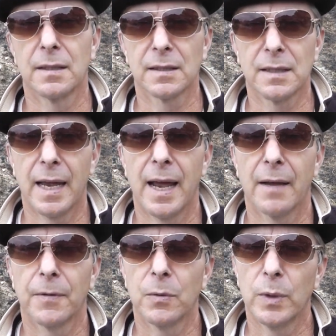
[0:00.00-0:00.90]
the
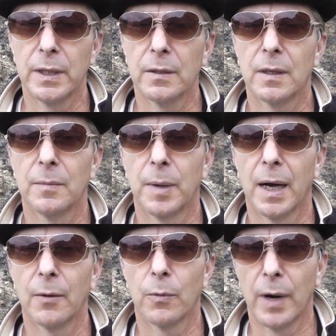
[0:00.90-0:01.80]
staff, and we do it
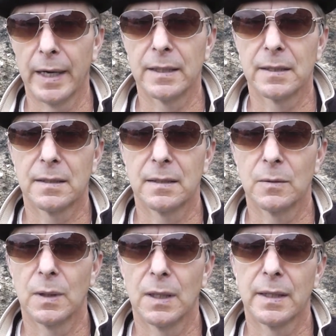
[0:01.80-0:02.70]
by race
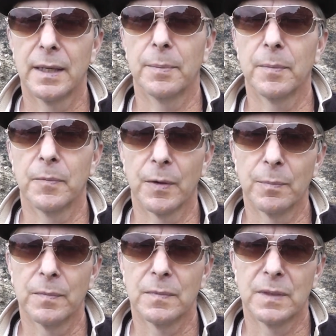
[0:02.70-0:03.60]
to keep them
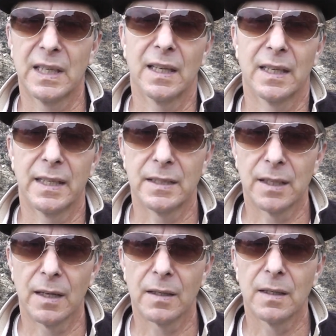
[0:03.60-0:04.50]
from killing
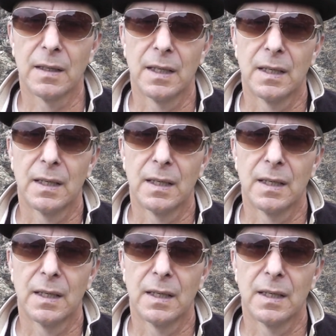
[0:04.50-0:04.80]
each other.